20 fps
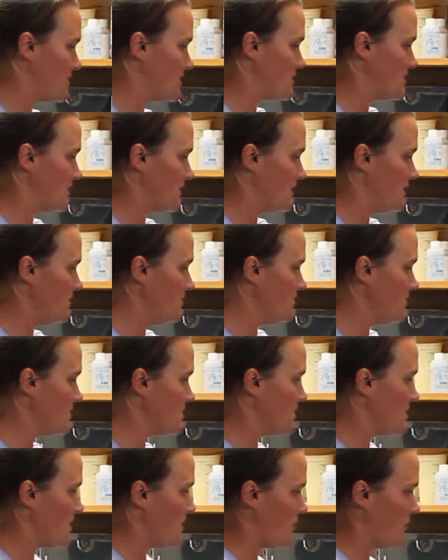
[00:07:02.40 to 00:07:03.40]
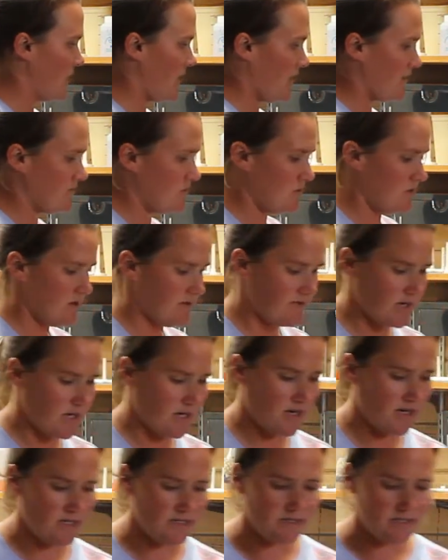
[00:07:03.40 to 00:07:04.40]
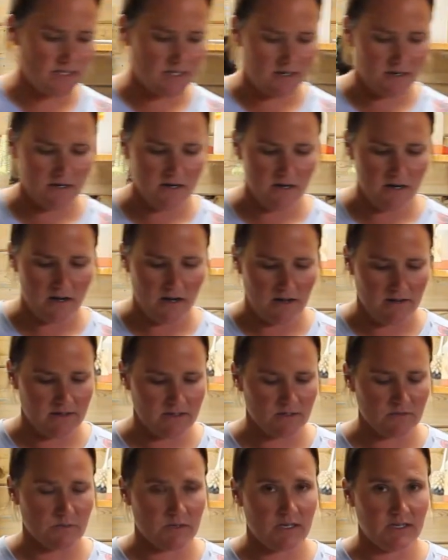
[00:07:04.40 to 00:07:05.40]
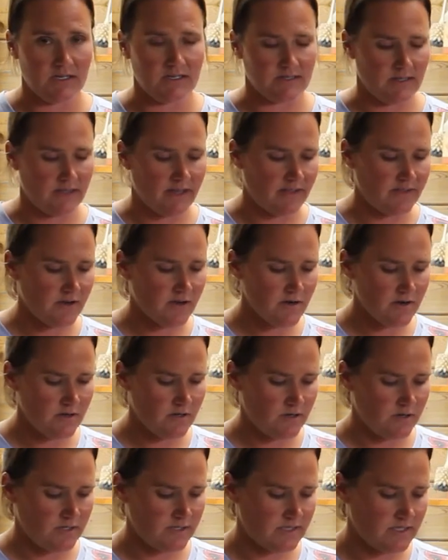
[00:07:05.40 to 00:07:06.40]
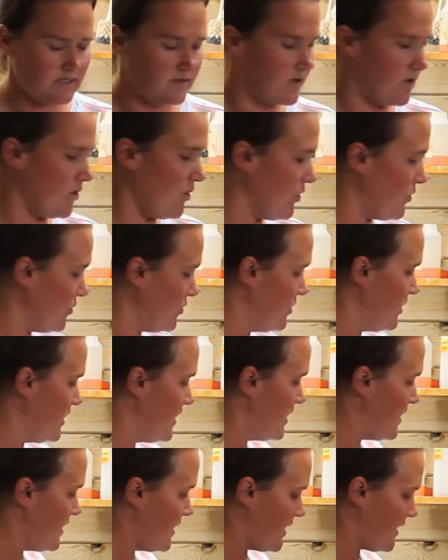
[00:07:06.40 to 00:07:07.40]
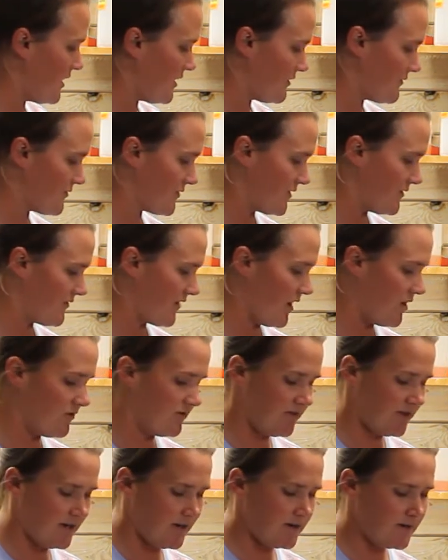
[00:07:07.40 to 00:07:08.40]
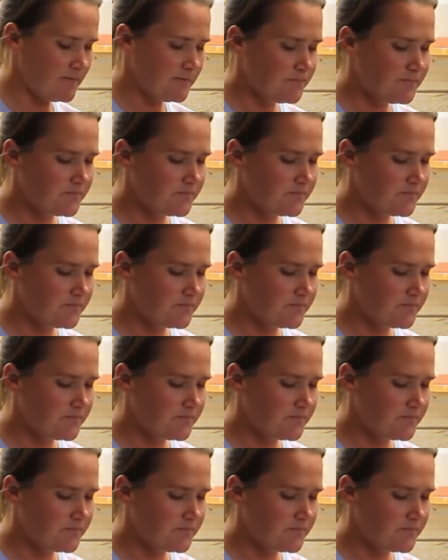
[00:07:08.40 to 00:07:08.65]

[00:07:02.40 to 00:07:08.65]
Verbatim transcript: sleeves. Uh, we have two different kinds here. Uh, this one is leather. You can see the hole uh, for the valve here.